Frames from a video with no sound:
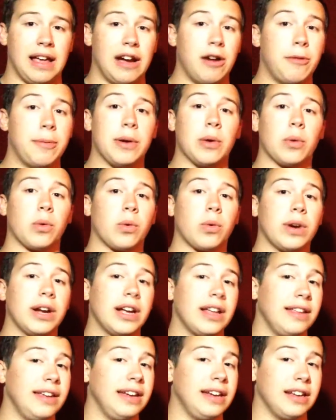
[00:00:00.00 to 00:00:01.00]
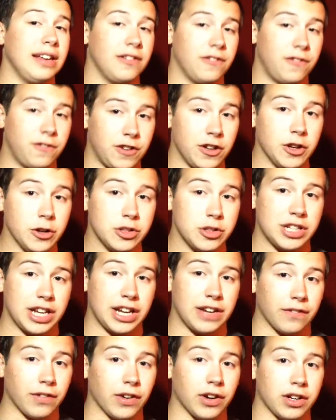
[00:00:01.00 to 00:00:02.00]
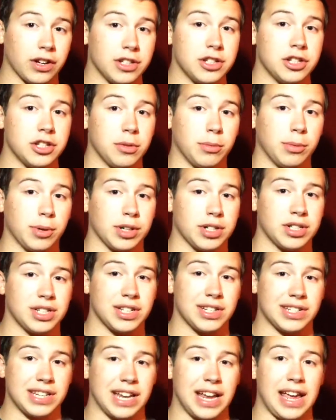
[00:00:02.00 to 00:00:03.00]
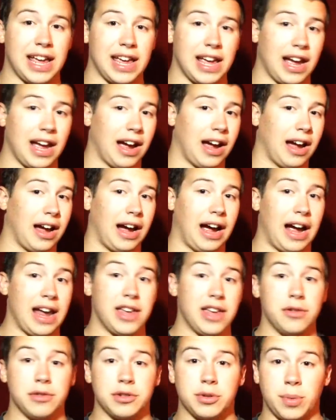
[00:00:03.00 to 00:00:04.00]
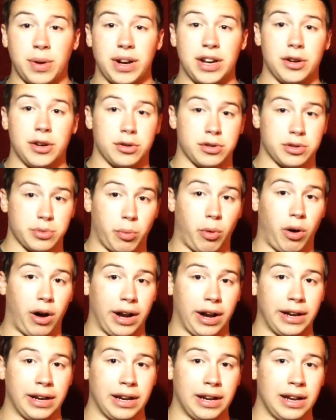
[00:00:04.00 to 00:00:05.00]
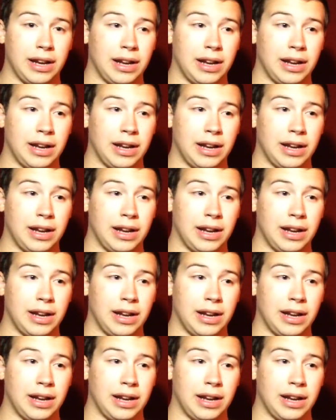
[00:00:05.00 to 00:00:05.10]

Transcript: It would be really confusing for consumers to say, I use Windows 1.